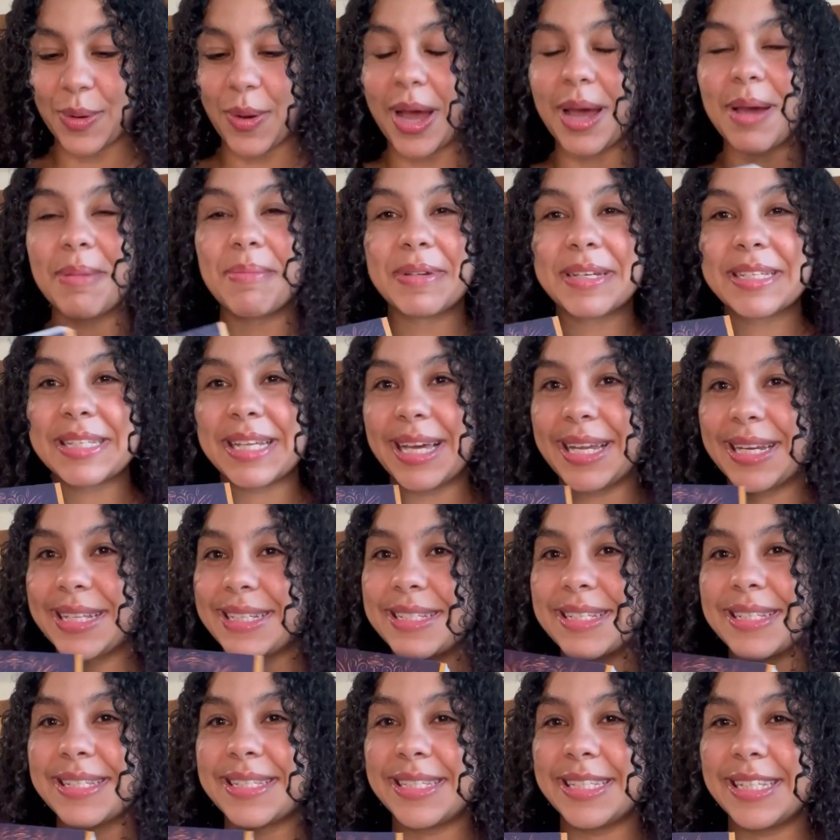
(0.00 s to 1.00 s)
I'm excited
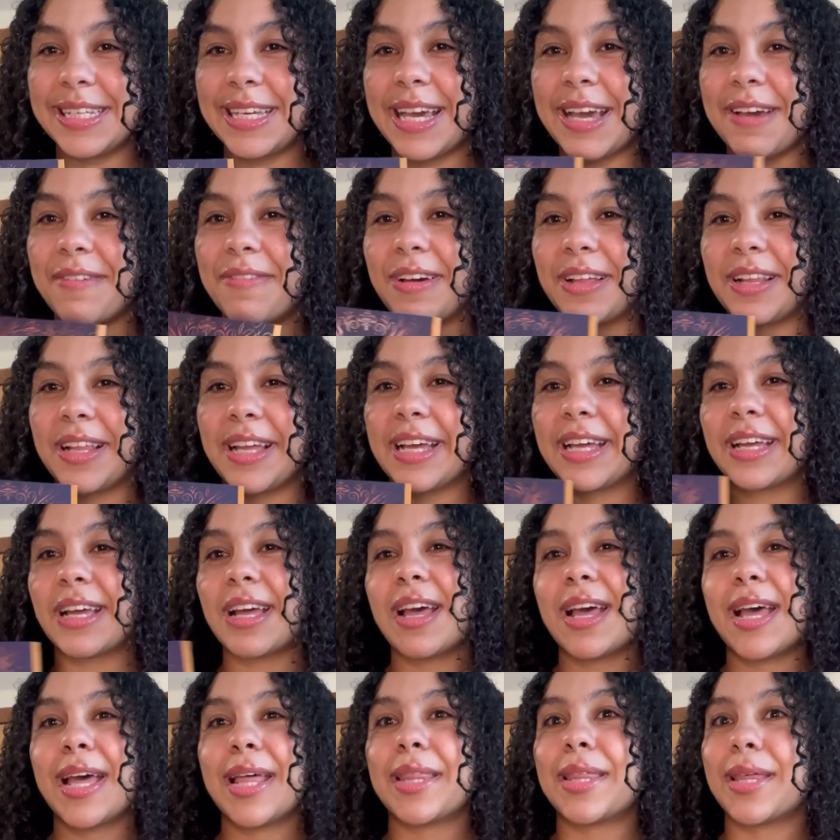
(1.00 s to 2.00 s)
to see if I like
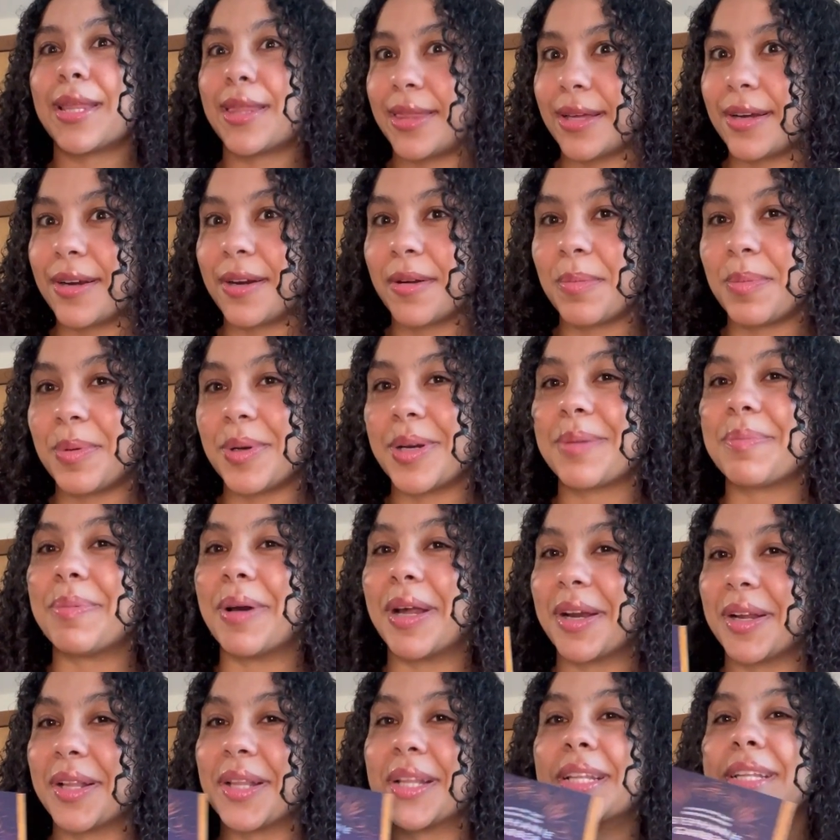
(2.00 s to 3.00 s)
the third book
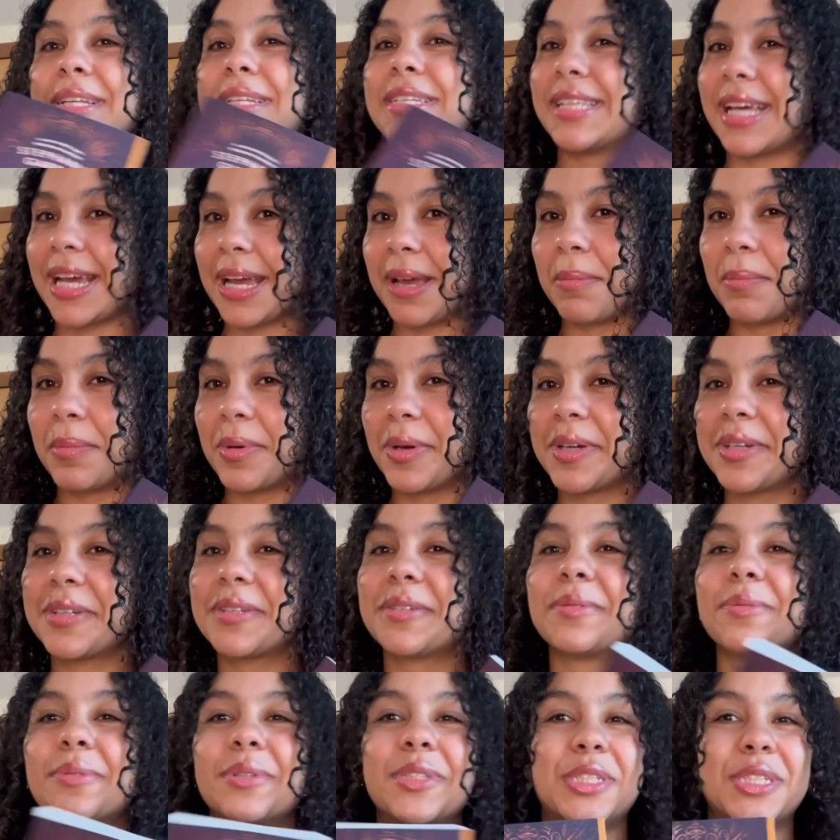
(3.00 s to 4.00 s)
better than the second book,
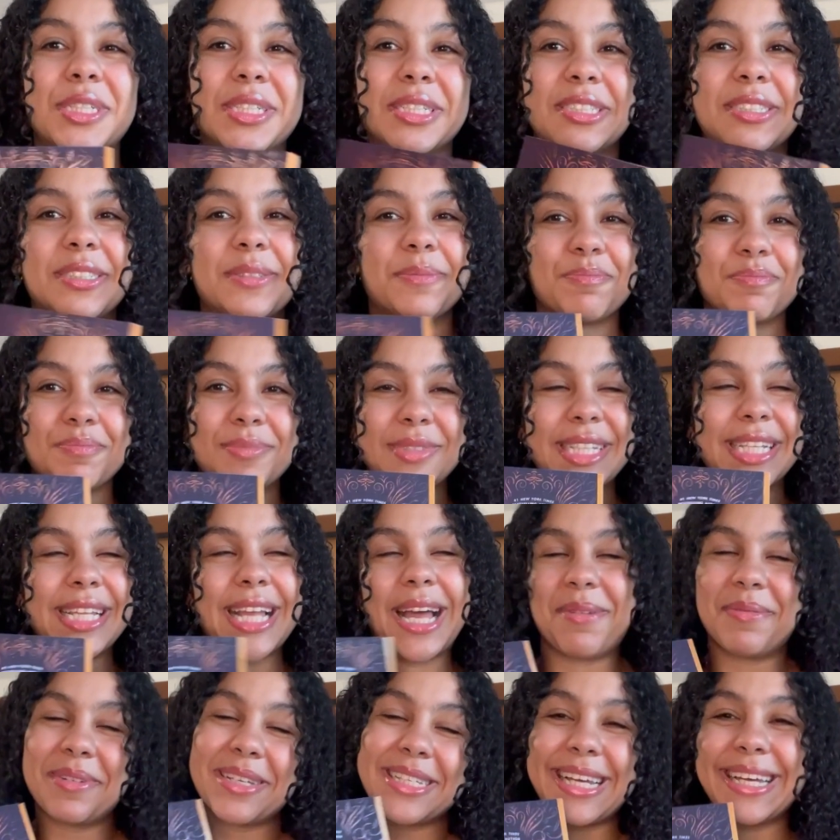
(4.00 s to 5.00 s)
which is,
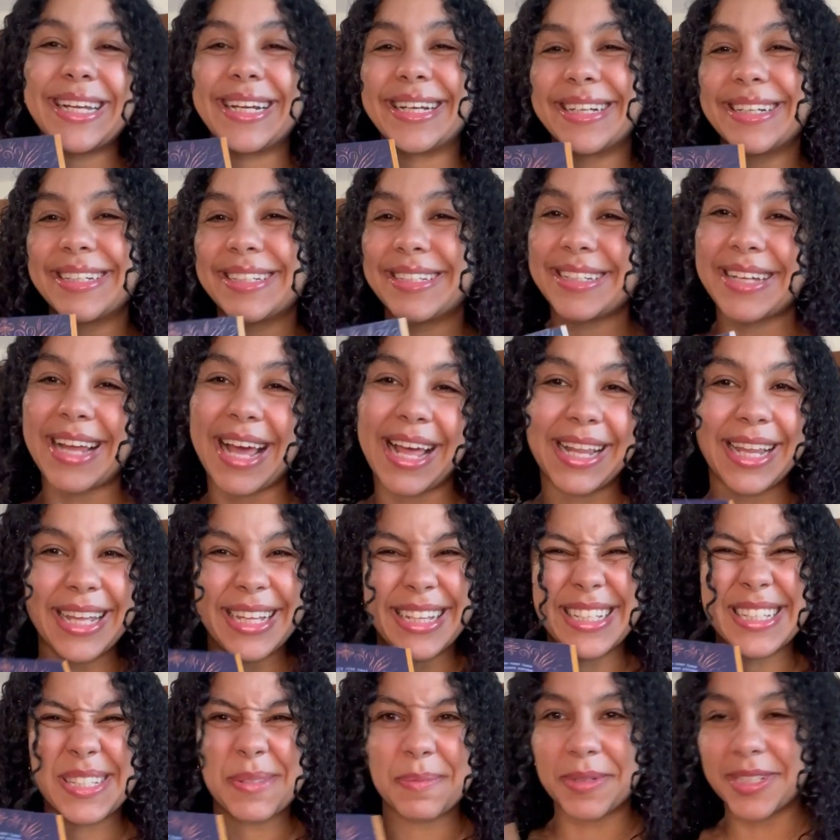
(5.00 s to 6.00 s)
I'm excited. I like
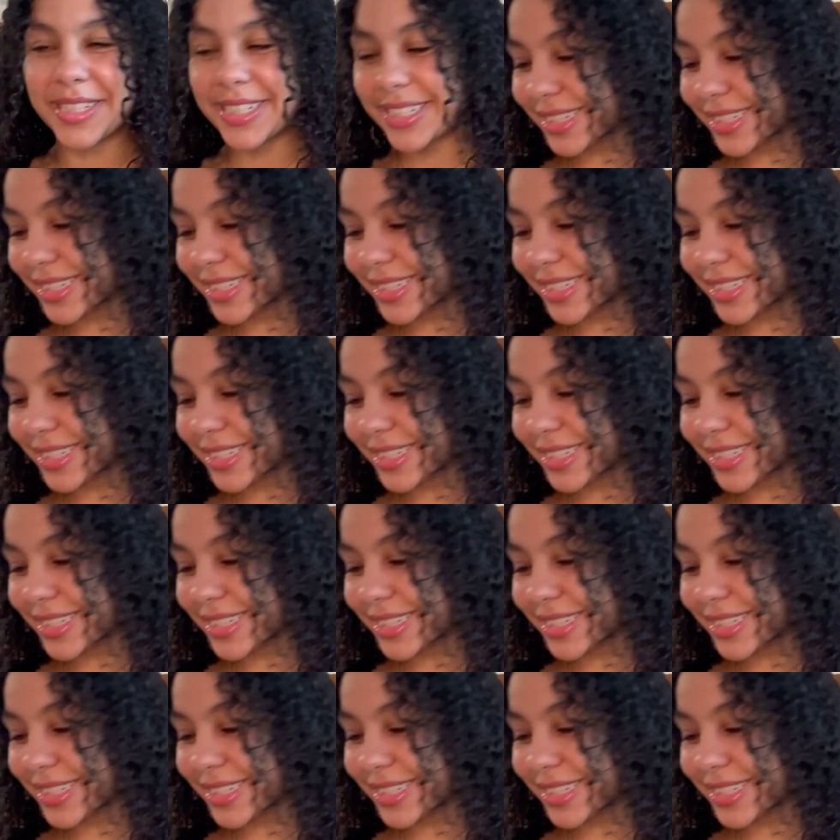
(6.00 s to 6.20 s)
this book.